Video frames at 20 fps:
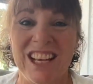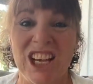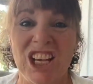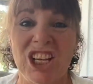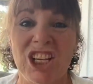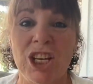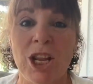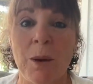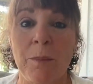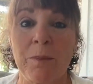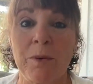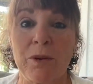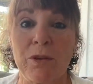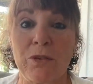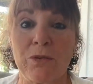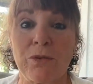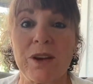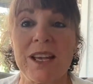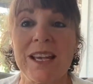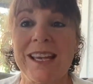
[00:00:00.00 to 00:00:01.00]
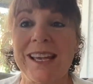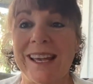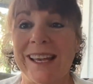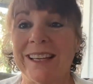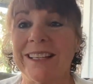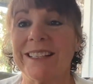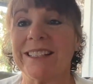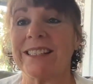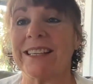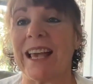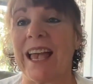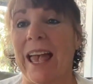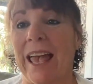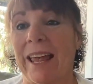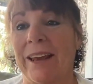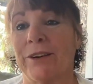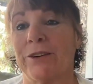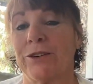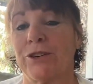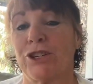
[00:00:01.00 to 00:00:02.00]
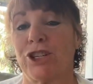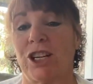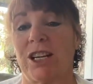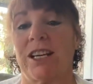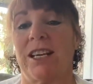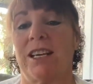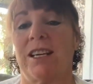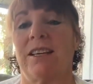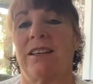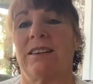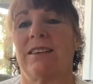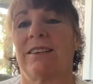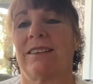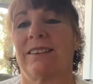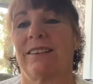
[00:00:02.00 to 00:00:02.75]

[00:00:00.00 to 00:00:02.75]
Number 3 is energy.